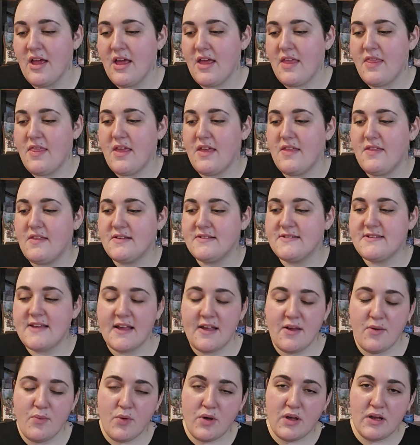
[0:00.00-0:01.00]
and then the
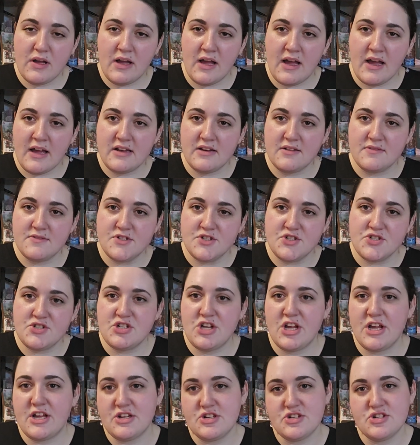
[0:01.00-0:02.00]
second one kind of just
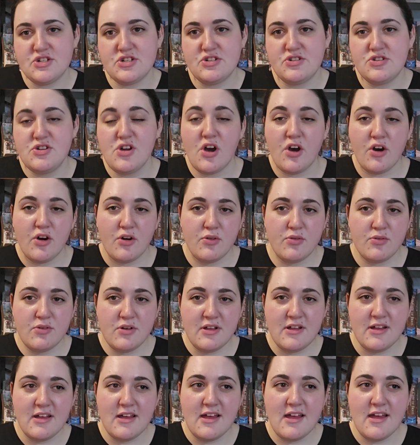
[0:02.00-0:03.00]
changed
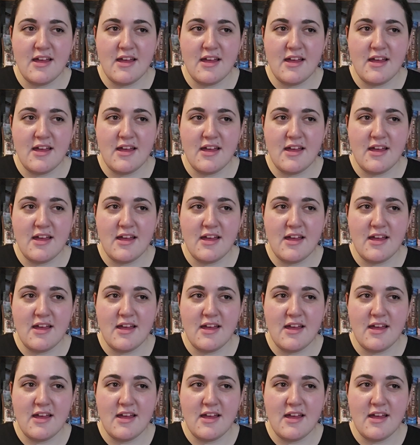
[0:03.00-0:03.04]
tone